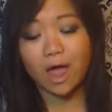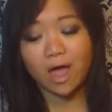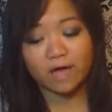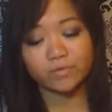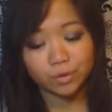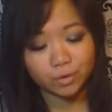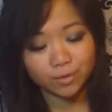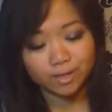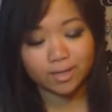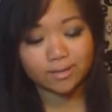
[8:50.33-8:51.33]
I have no
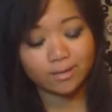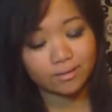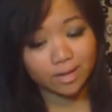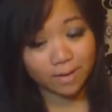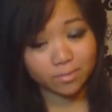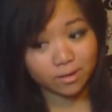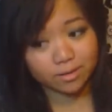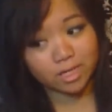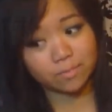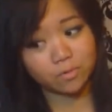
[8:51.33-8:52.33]
choice, and I'm not the
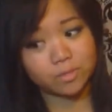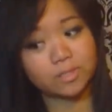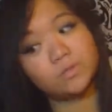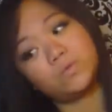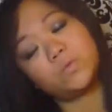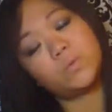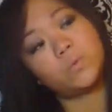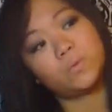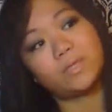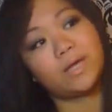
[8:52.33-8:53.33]
type of person who will,